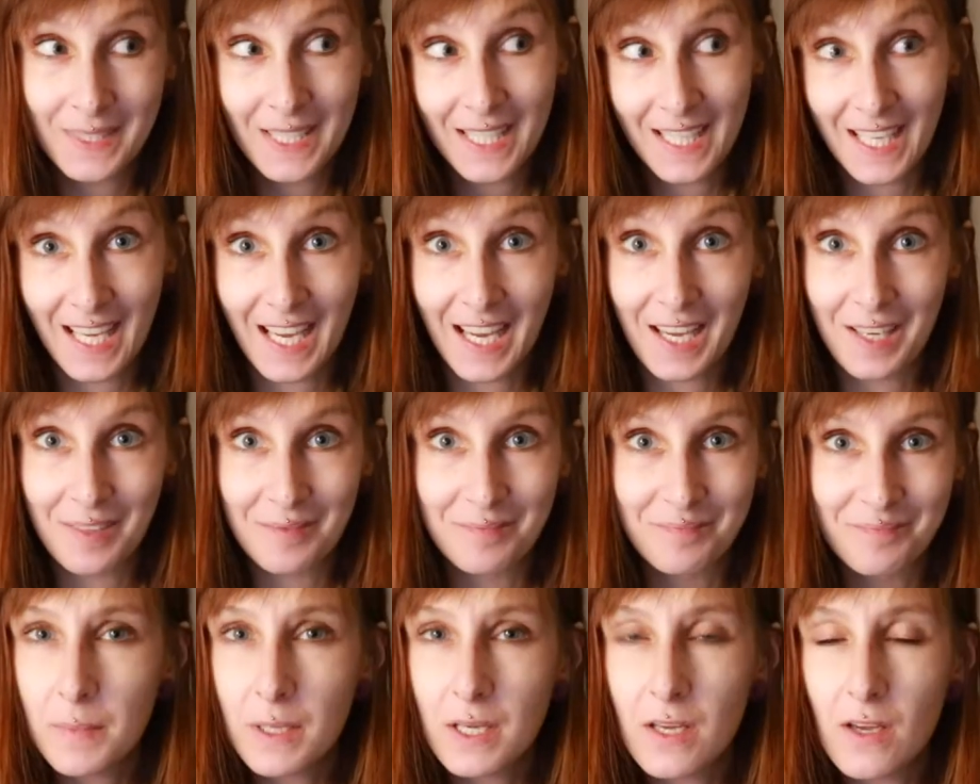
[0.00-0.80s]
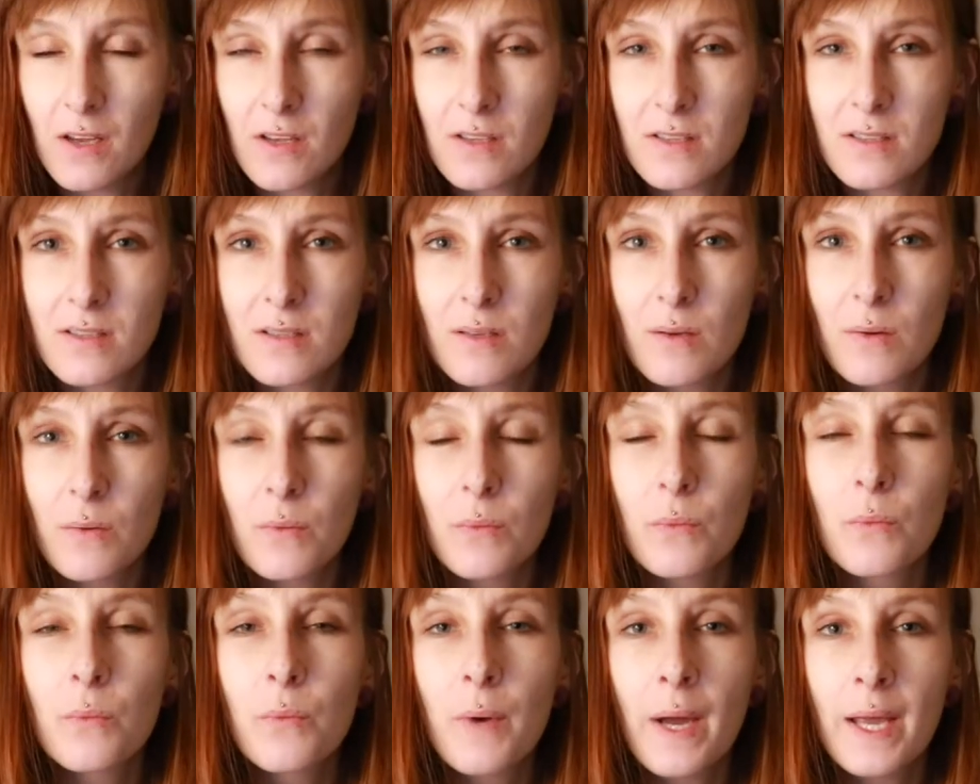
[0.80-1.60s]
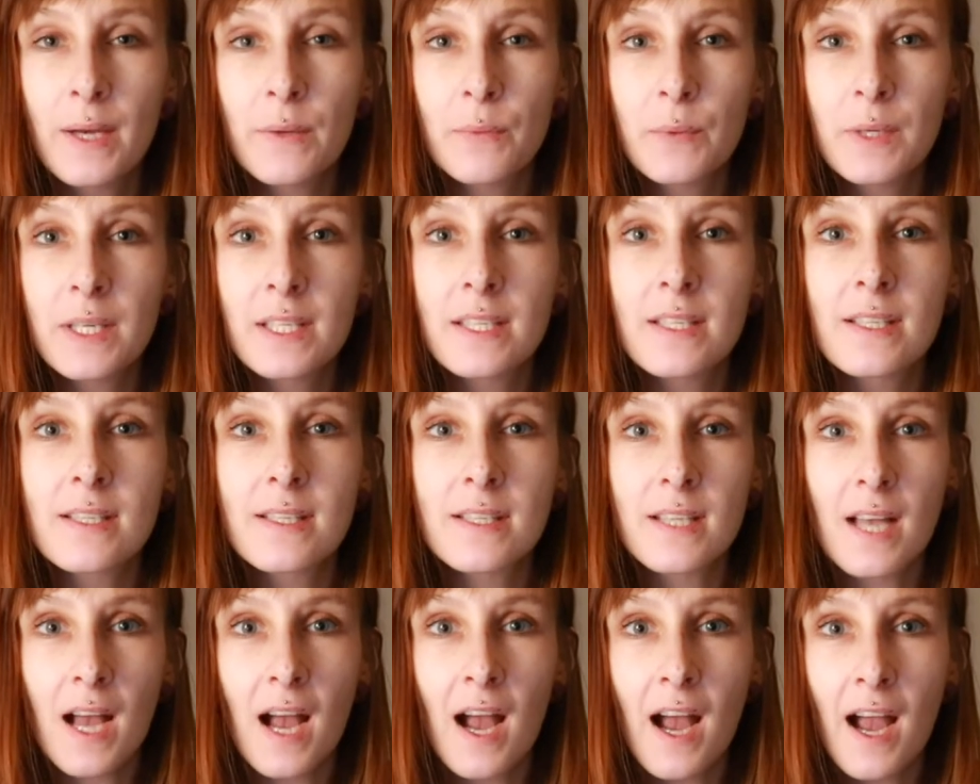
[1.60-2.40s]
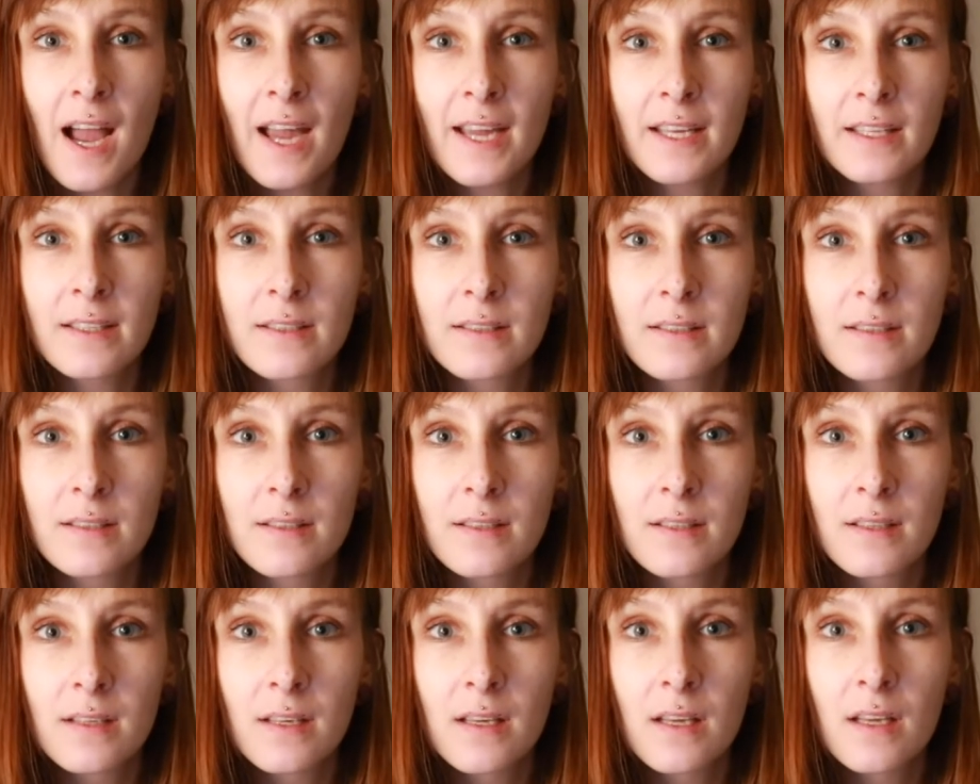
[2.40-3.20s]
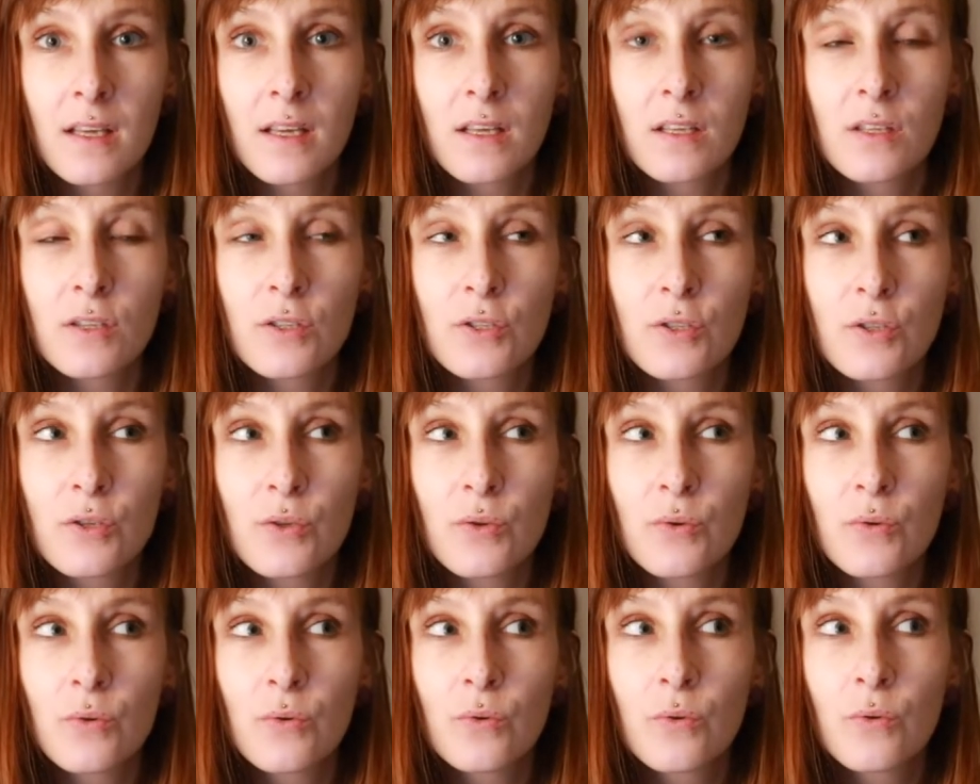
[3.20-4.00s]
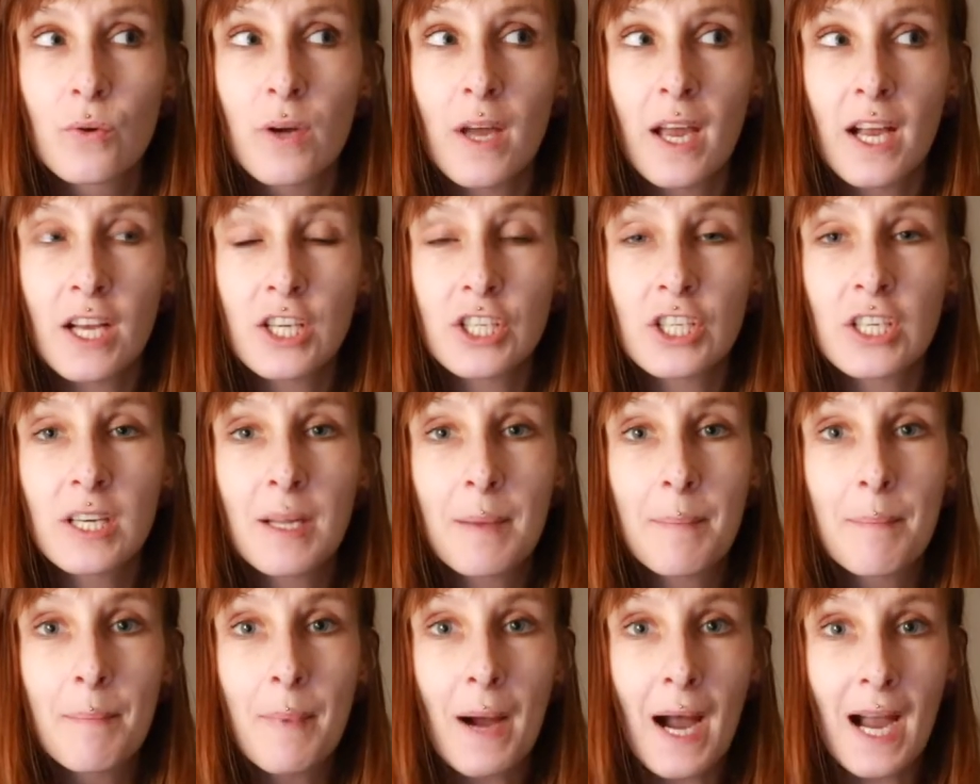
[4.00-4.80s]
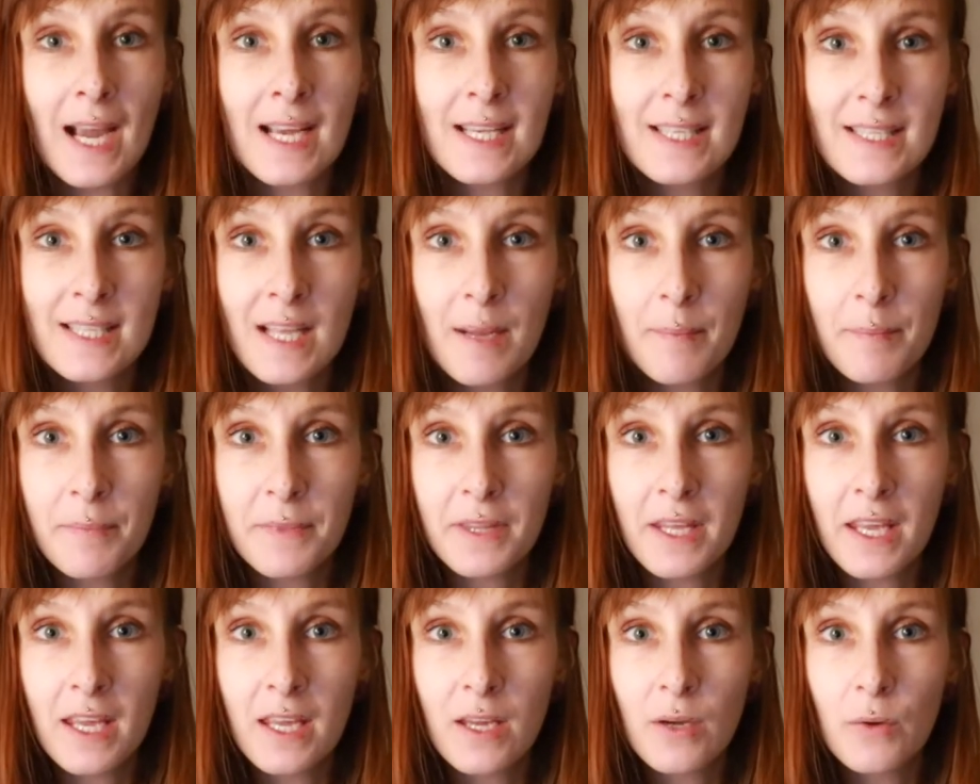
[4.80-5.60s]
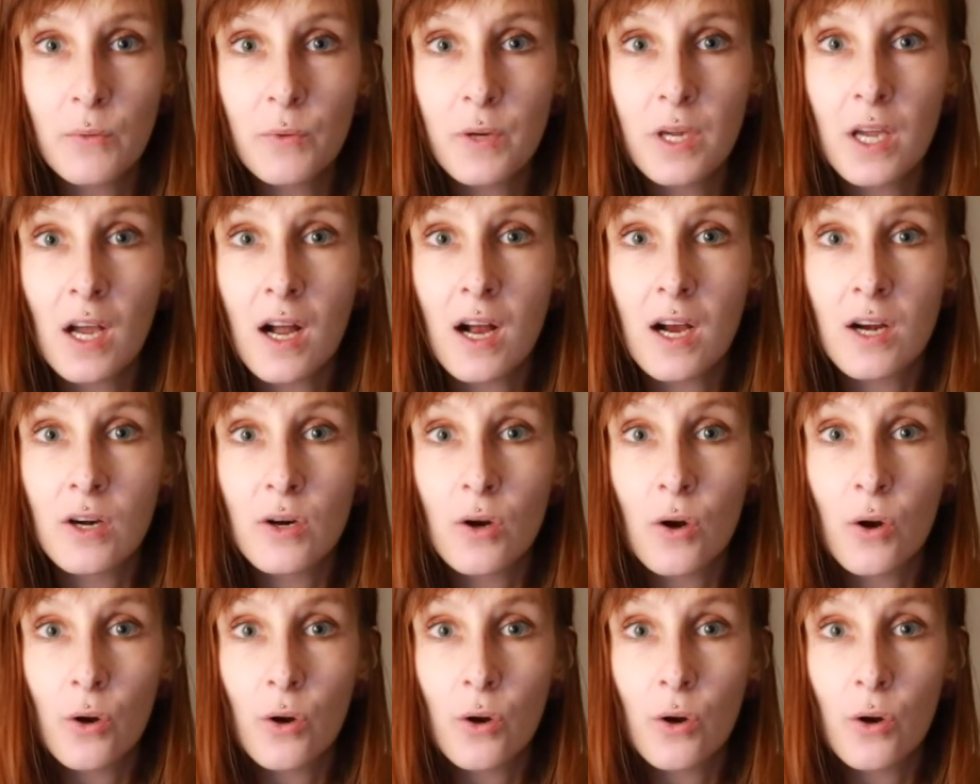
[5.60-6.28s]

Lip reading: Yeah. Because when we decide to actually buy something, we are